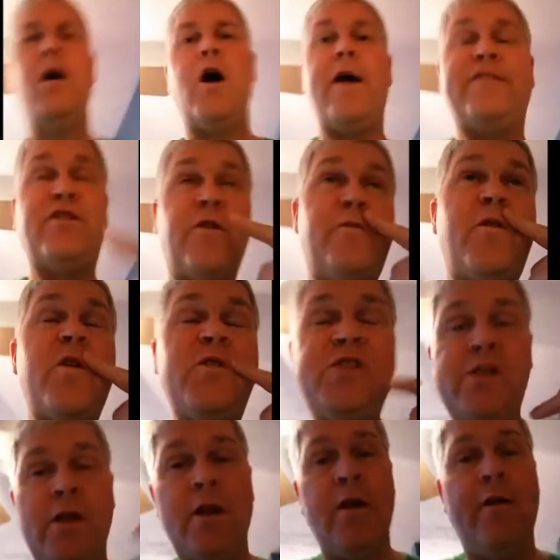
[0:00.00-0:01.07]
Alright, so
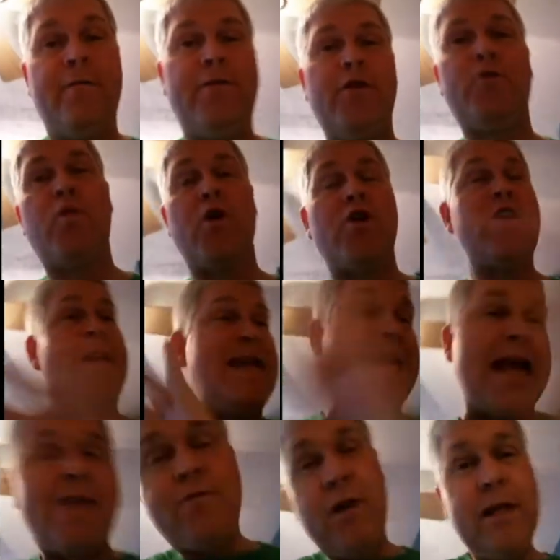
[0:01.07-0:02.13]
first word,
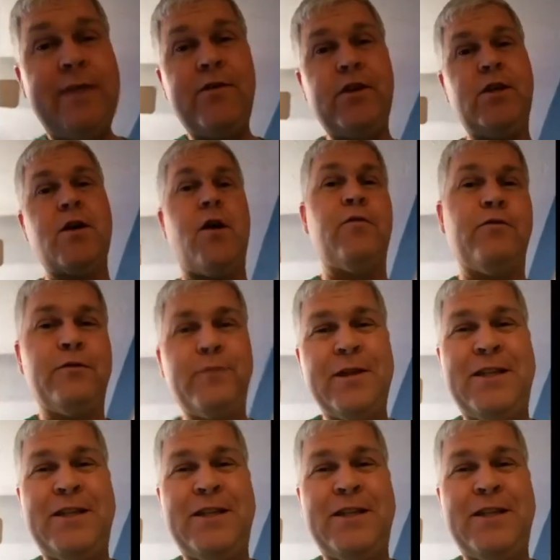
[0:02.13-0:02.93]
never leave the stove,